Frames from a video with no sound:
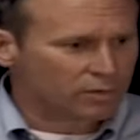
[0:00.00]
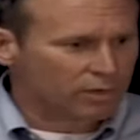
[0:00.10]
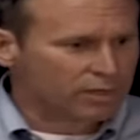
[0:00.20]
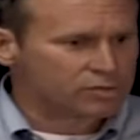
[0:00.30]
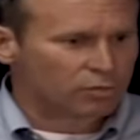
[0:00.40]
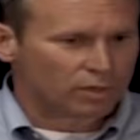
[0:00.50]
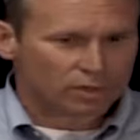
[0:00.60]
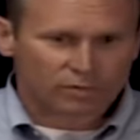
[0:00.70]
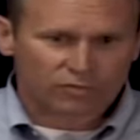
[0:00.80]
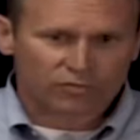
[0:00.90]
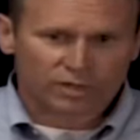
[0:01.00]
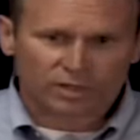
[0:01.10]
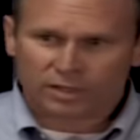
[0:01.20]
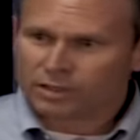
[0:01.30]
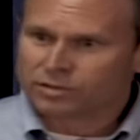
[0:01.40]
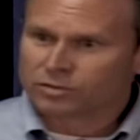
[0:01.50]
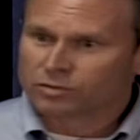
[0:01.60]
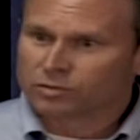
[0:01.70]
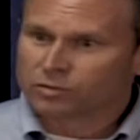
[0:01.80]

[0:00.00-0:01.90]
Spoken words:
There is oil on the sea. It is